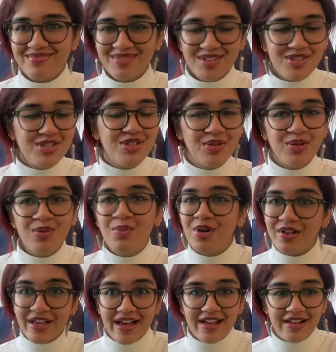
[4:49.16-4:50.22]
Soon we'll
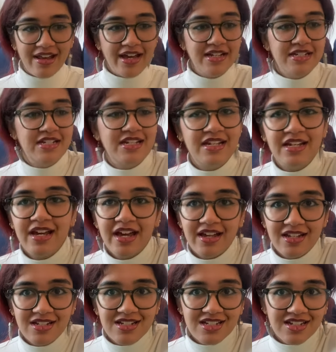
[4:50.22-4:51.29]
get an ID
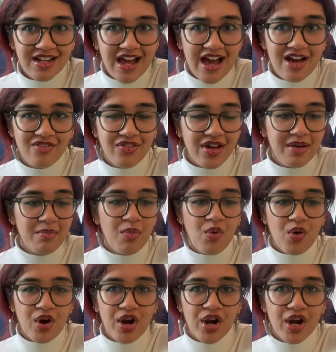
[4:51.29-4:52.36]
and have a
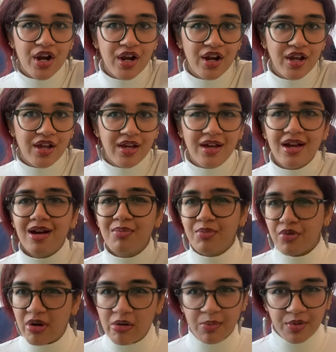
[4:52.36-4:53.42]
more
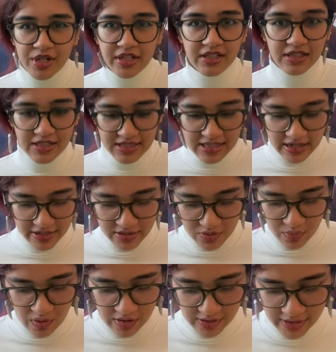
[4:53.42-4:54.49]
appropriately sized
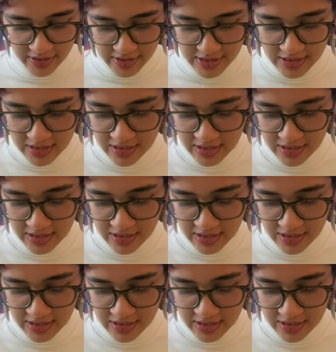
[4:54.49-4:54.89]
wallet.